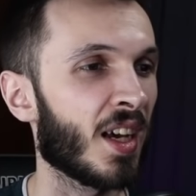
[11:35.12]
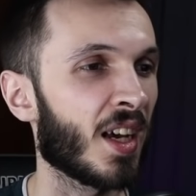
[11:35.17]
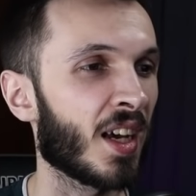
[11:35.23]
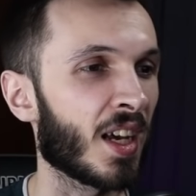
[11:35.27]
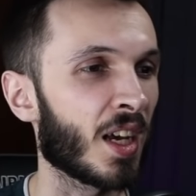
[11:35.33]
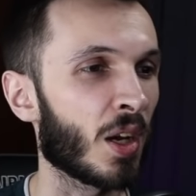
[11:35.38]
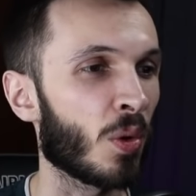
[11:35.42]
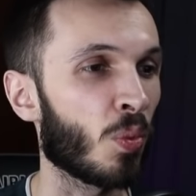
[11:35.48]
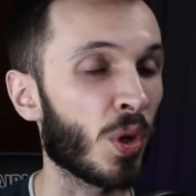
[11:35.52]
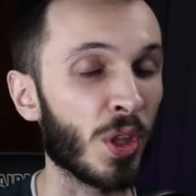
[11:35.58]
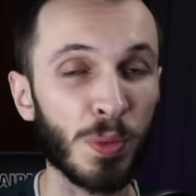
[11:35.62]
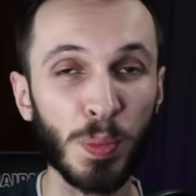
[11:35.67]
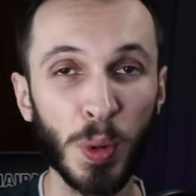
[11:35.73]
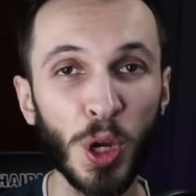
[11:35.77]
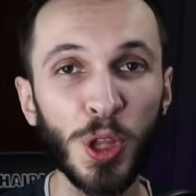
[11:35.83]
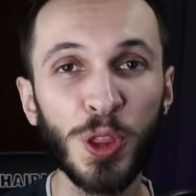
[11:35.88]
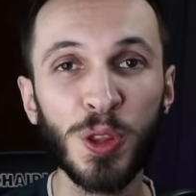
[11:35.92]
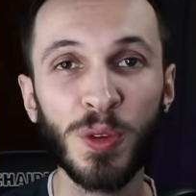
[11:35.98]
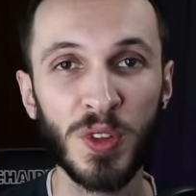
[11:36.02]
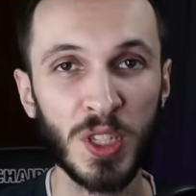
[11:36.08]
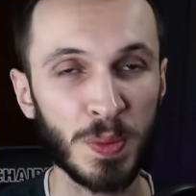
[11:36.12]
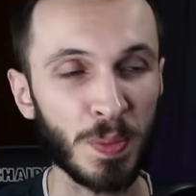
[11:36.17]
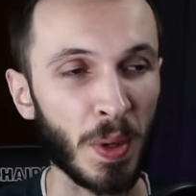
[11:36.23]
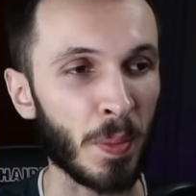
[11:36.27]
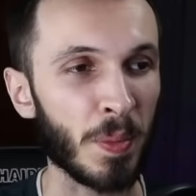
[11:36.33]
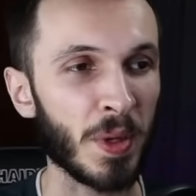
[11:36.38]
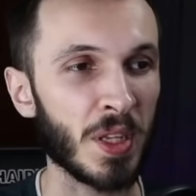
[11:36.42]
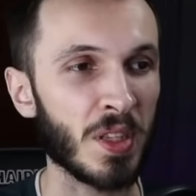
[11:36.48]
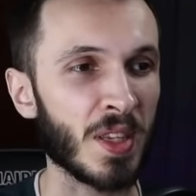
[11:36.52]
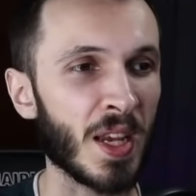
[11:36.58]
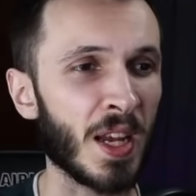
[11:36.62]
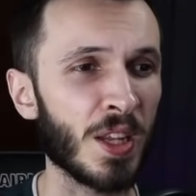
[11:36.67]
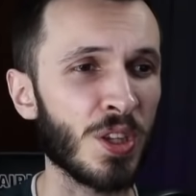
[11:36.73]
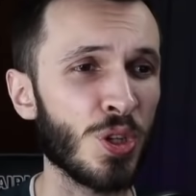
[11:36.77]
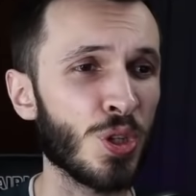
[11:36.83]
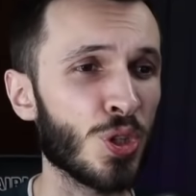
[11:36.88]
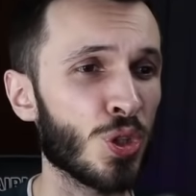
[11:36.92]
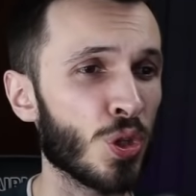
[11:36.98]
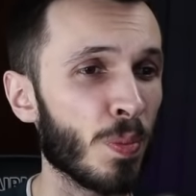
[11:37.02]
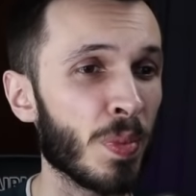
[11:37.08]
uh, with both of his puppets, and
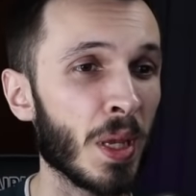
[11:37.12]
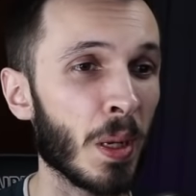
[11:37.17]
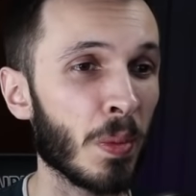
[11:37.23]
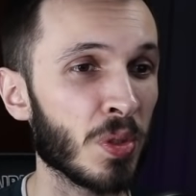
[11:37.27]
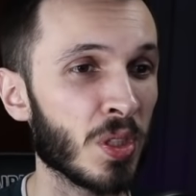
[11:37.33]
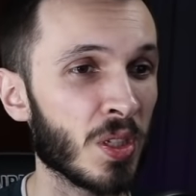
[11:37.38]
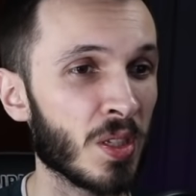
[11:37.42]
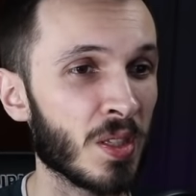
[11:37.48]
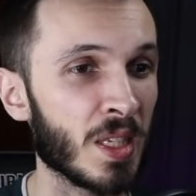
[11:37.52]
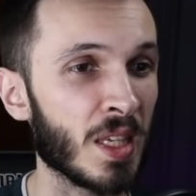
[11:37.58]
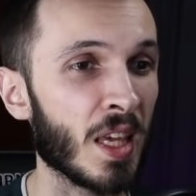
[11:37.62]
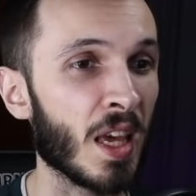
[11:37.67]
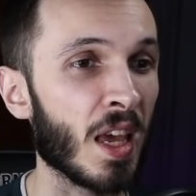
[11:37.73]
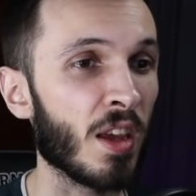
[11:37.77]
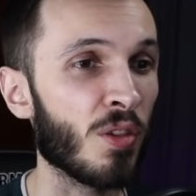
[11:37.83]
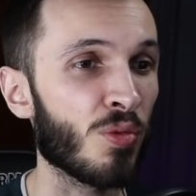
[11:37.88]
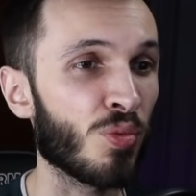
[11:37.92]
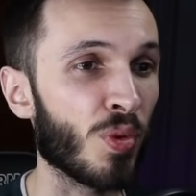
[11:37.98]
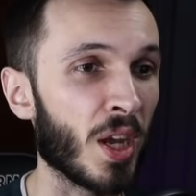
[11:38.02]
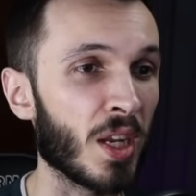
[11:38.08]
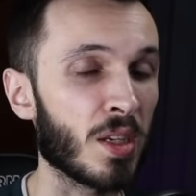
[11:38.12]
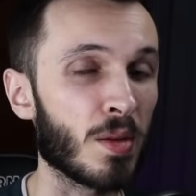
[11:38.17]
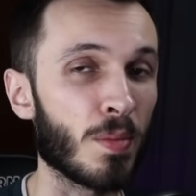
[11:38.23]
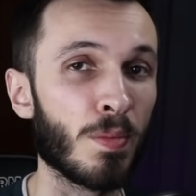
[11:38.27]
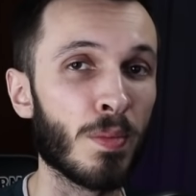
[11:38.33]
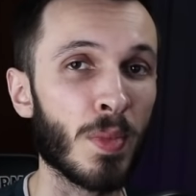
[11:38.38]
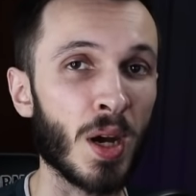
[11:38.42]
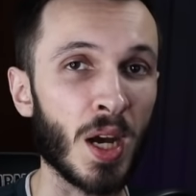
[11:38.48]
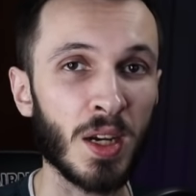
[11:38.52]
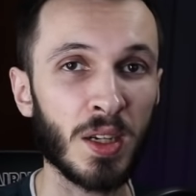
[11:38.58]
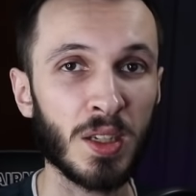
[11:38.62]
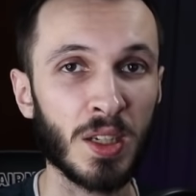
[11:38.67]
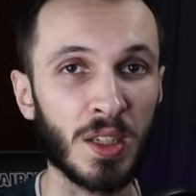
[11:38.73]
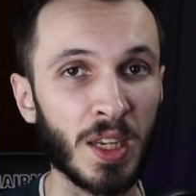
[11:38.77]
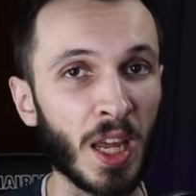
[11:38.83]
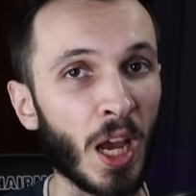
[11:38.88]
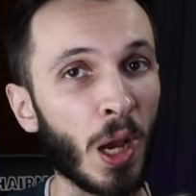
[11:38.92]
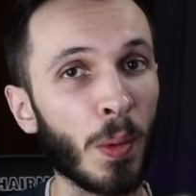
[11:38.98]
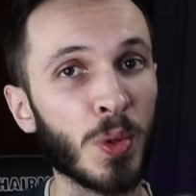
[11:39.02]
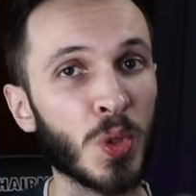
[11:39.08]
you should be able to see a red marker
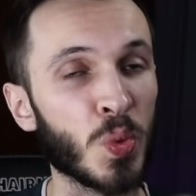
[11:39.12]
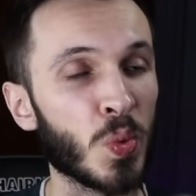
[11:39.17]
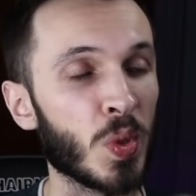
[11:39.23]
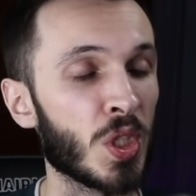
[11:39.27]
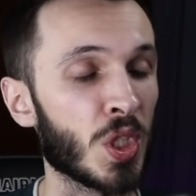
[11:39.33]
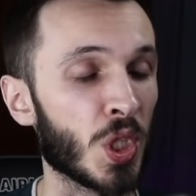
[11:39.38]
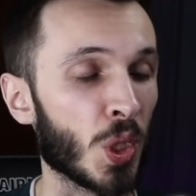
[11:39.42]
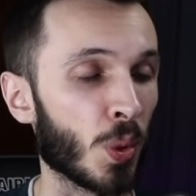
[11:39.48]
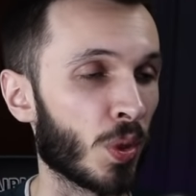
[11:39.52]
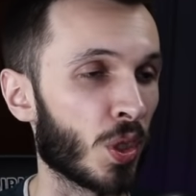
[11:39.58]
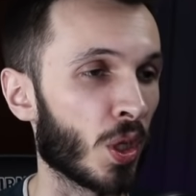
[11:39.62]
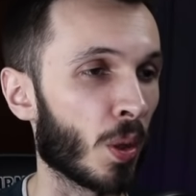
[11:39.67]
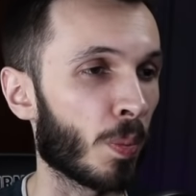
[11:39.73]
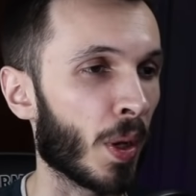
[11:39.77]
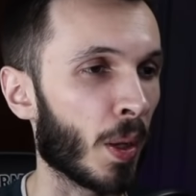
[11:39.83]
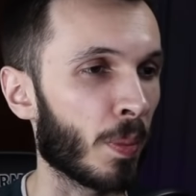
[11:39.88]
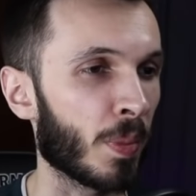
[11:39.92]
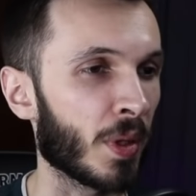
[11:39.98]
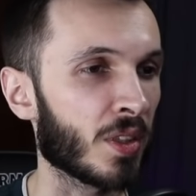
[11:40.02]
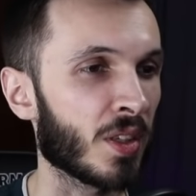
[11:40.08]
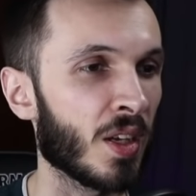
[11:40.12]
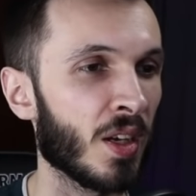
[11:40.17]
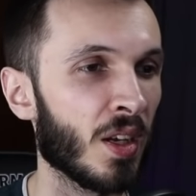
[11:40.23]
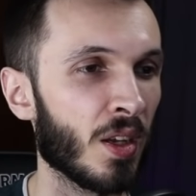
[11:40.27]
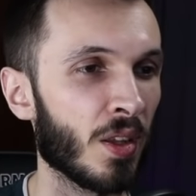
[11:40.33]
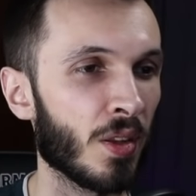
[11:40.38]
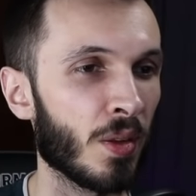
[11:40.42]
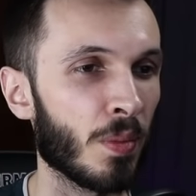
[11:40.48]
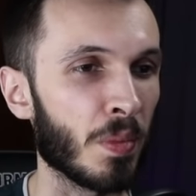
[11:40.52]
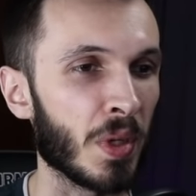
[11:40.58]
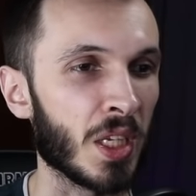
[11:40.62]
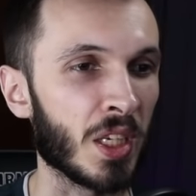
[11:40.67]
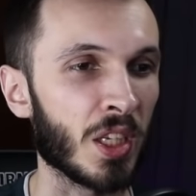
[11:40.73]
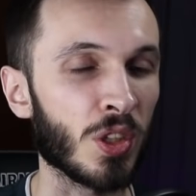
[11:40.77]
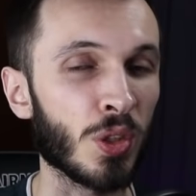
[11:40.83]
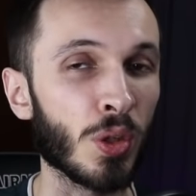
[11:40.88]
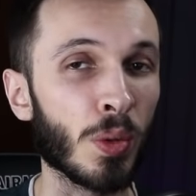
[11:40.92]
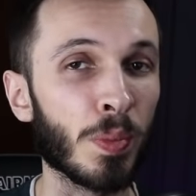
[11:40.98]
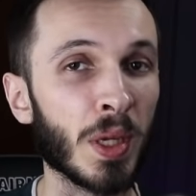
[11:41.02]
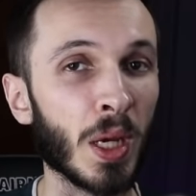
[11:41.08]
now between you and your puppet,
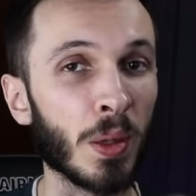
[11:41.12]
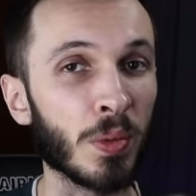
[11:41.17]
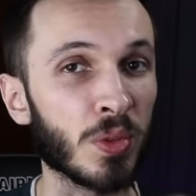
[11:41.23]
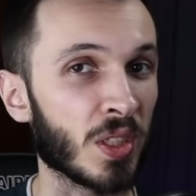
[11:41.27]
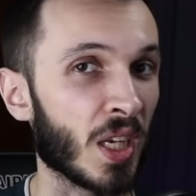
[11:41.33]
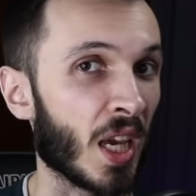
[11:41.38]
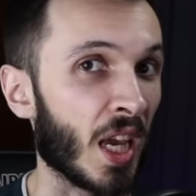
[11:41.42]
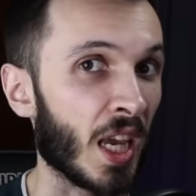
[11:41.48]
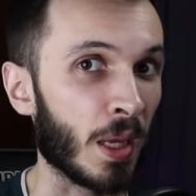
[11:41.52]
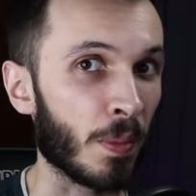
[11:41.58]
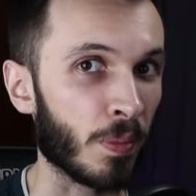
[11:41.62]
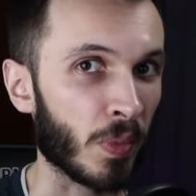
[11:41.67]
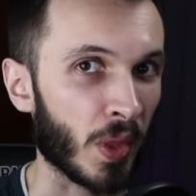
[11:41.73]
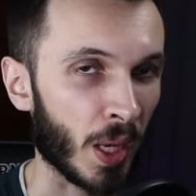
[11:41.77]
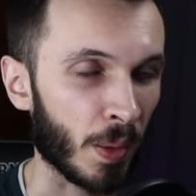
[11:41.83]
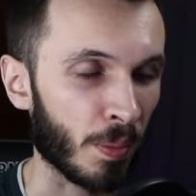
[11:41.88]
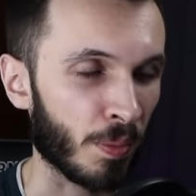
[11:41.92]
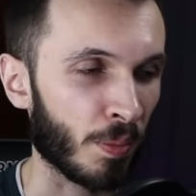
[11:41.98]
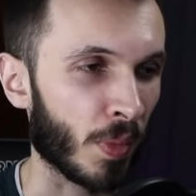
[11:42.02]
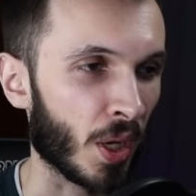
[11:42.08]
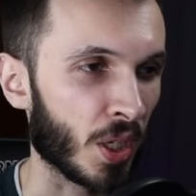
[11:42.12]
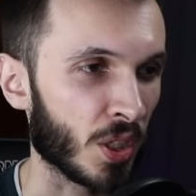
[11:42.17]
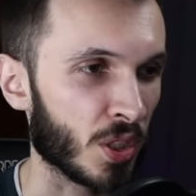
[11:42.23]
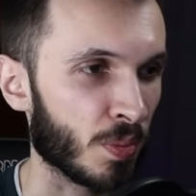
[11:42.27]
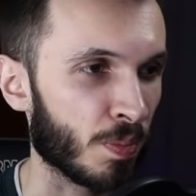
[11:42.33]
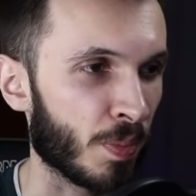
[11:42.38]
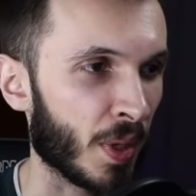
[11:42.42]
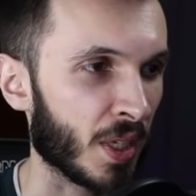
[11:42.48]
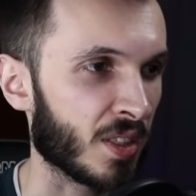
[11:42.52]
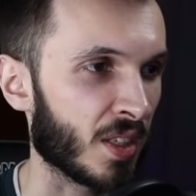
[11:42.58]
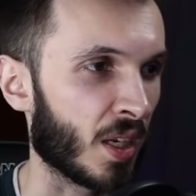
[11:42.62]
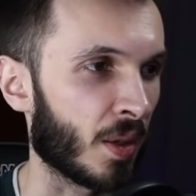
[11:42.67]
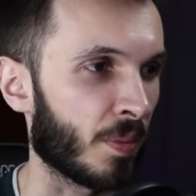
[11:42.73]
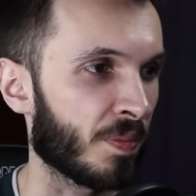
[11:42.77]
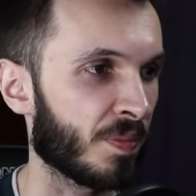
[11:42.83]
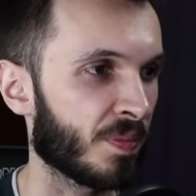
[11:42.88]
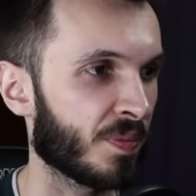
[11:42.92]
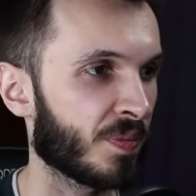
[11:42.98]
meaning you'll be able to aim that much better.